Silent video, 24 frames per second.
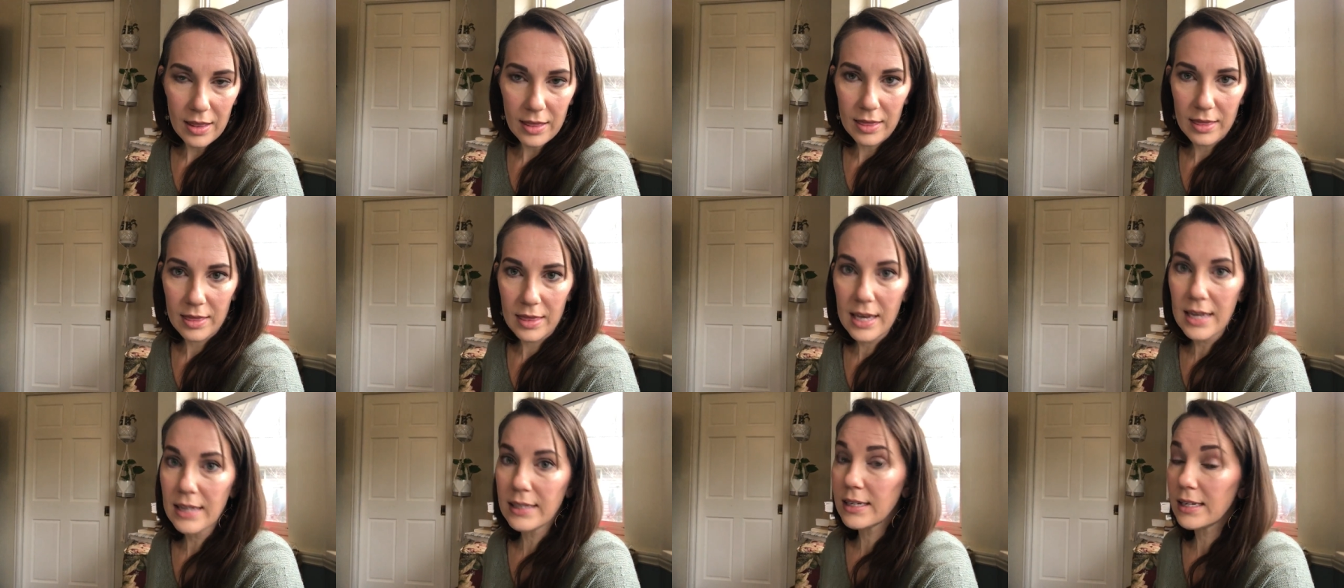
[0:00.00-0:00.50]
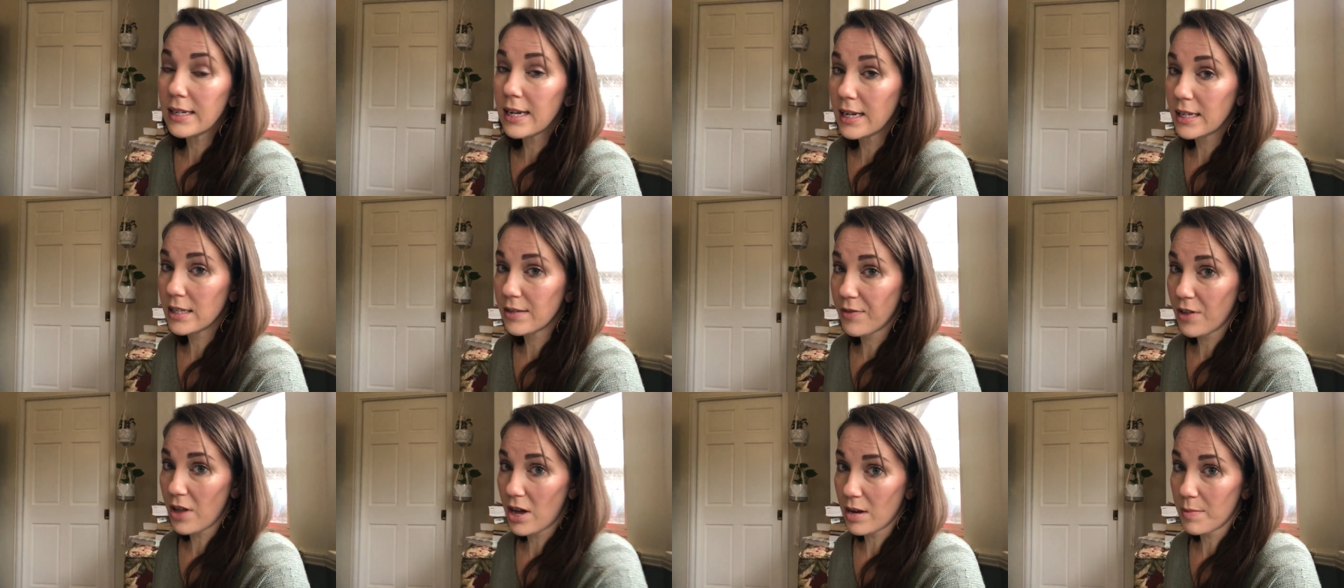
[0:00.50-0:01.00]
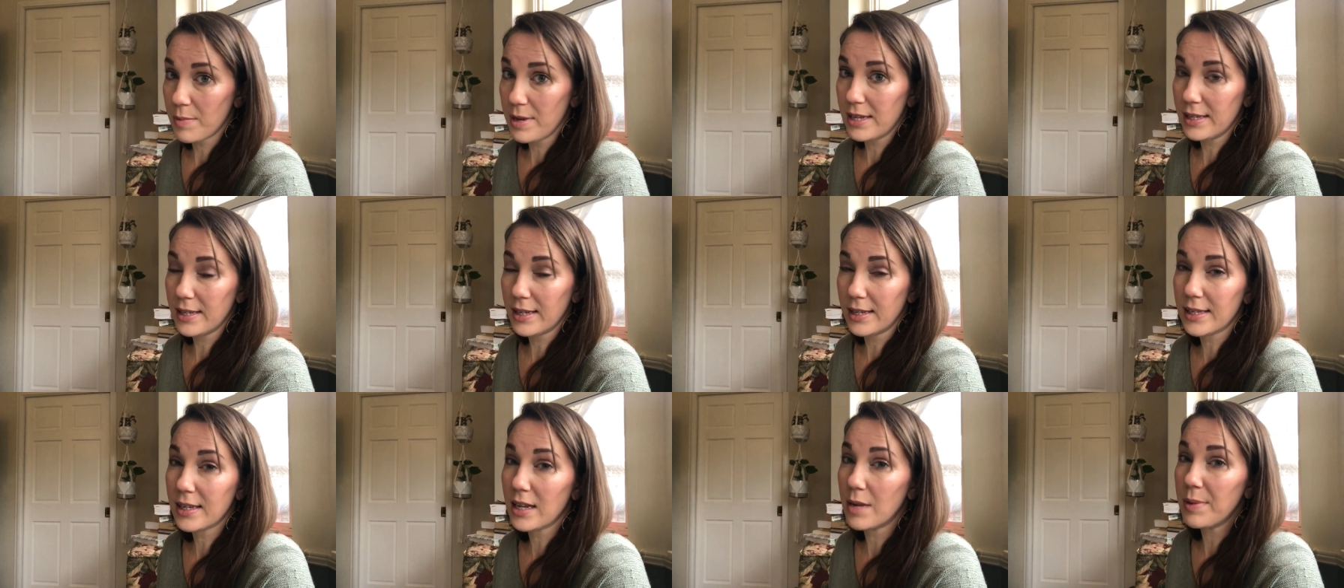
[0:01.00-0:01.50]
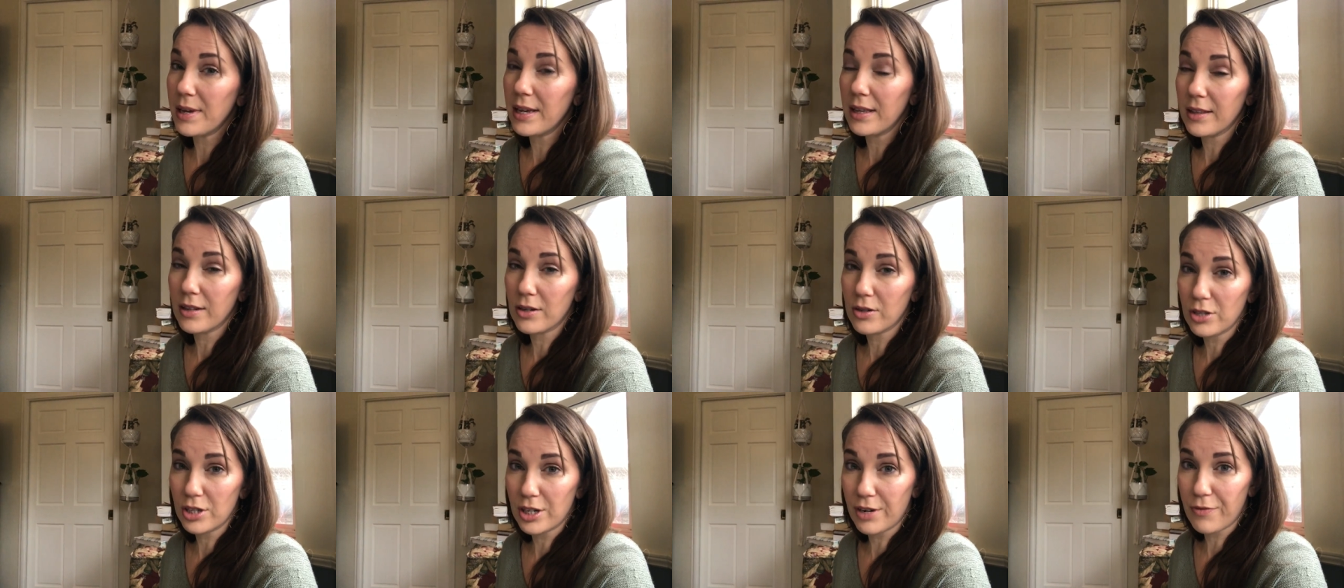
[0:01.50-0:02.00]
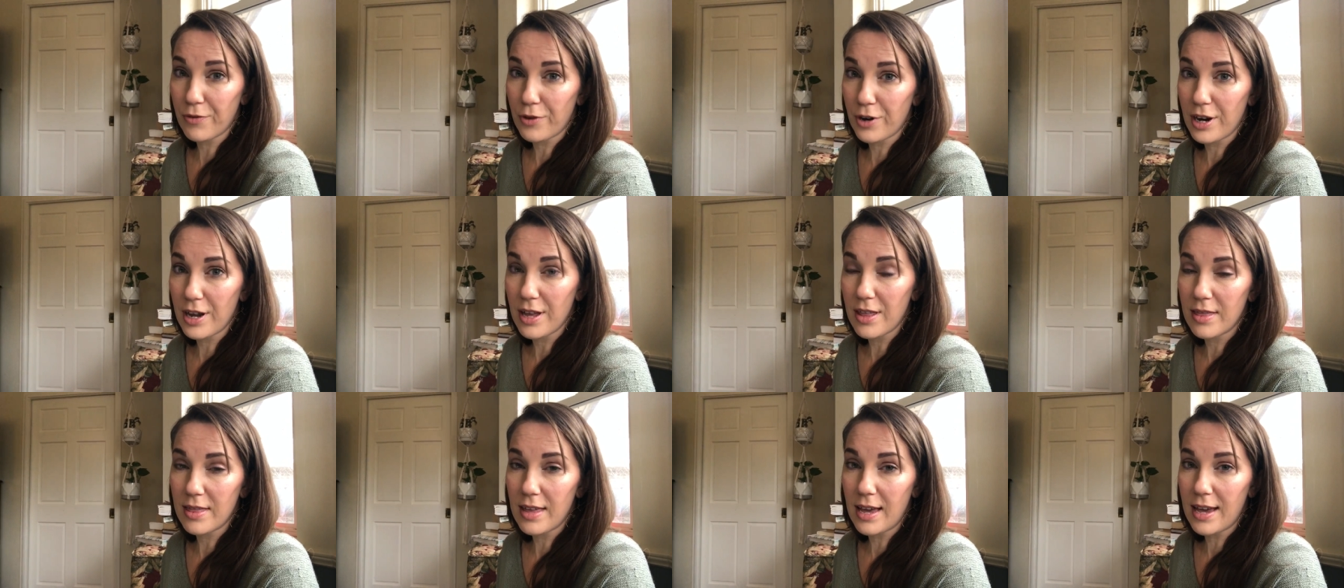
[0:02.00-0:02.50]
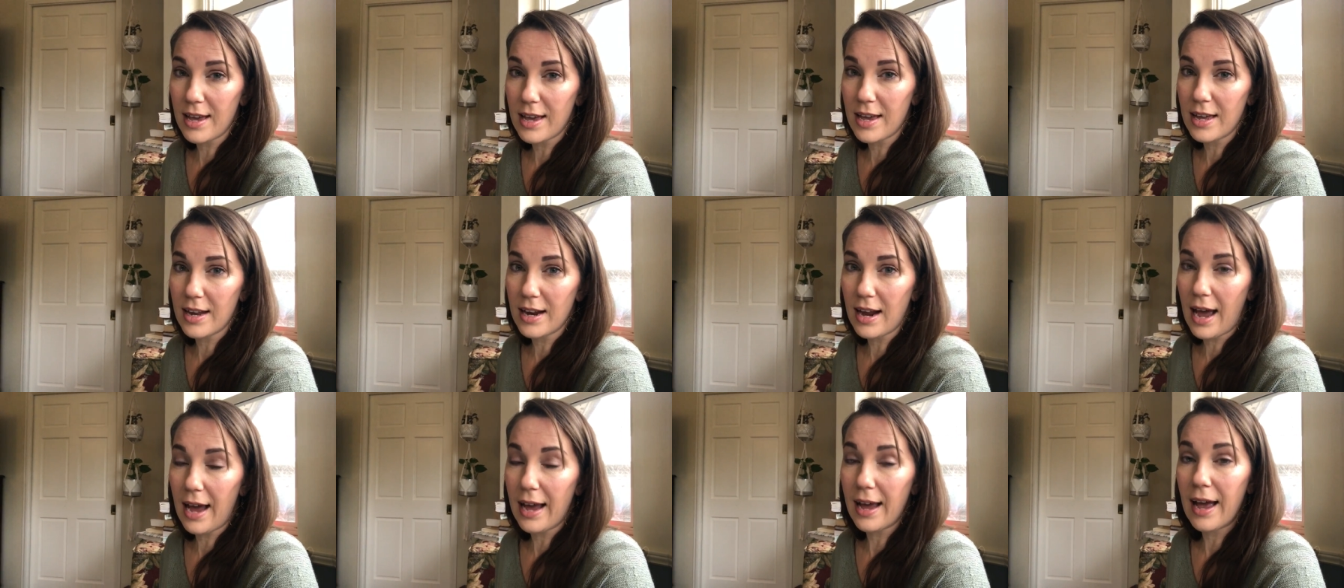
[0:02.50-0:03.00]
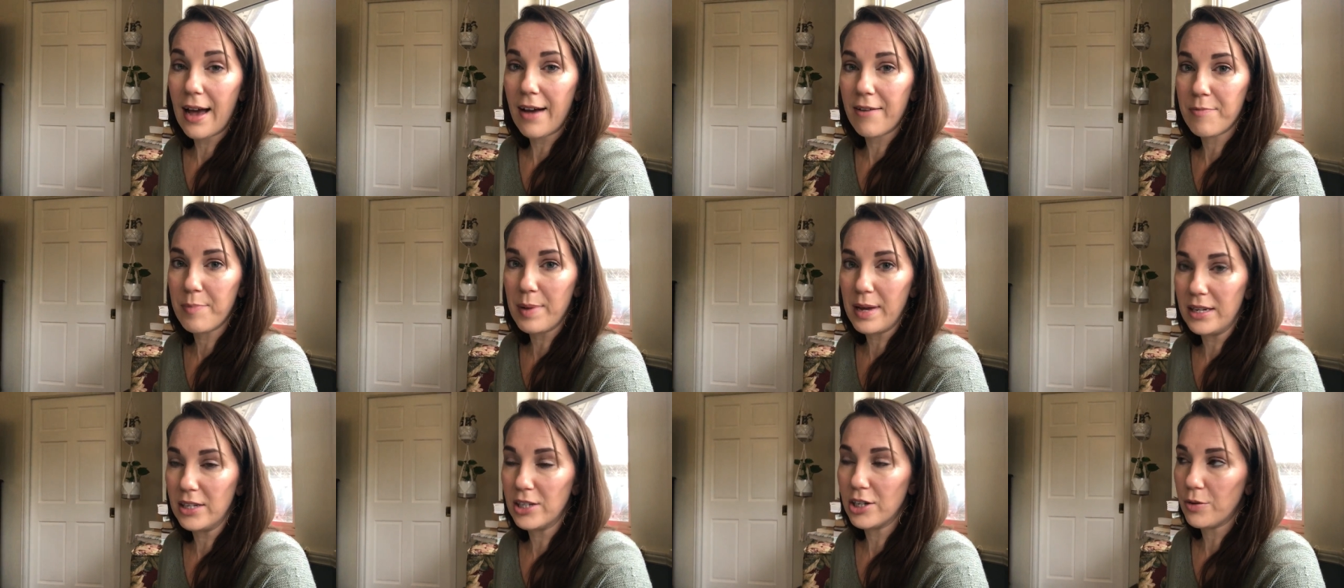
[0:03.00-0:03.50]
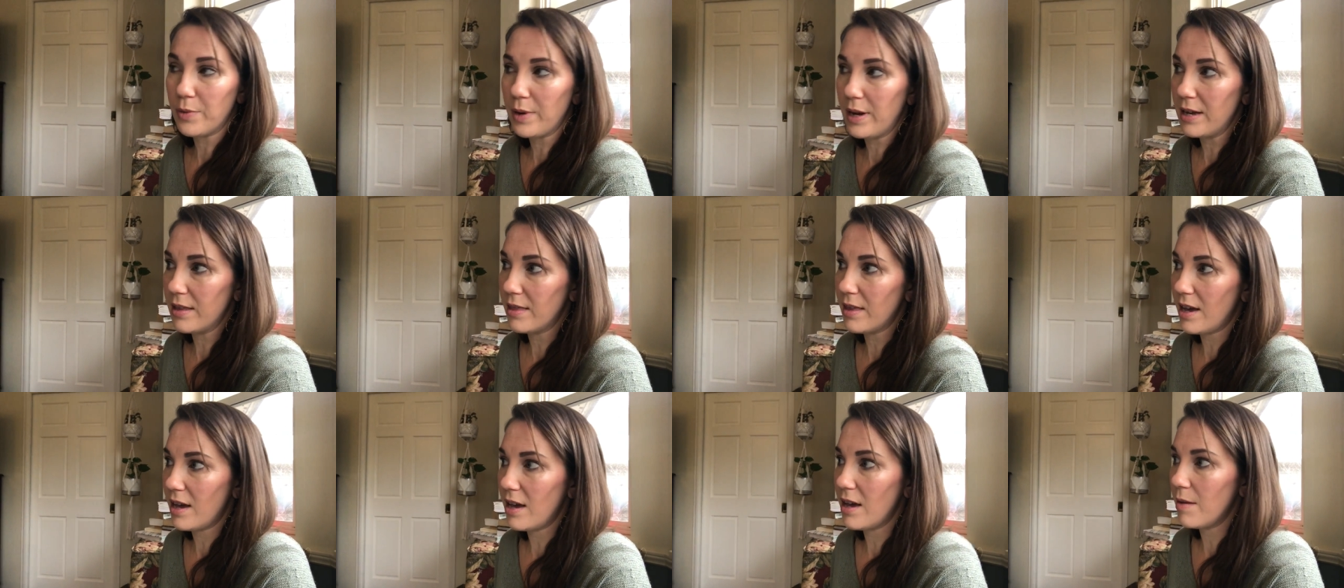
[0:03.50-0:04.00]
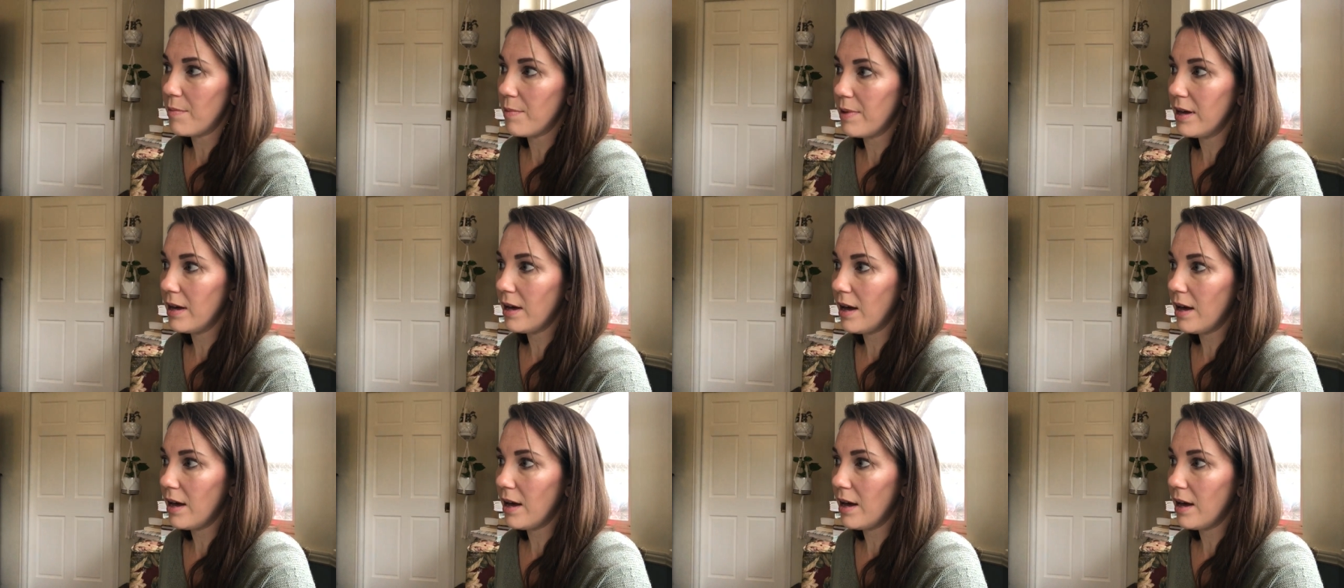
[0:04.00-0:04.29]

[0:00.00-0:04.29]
think today's Vlogmas is gonna be a little different than I have been doing them.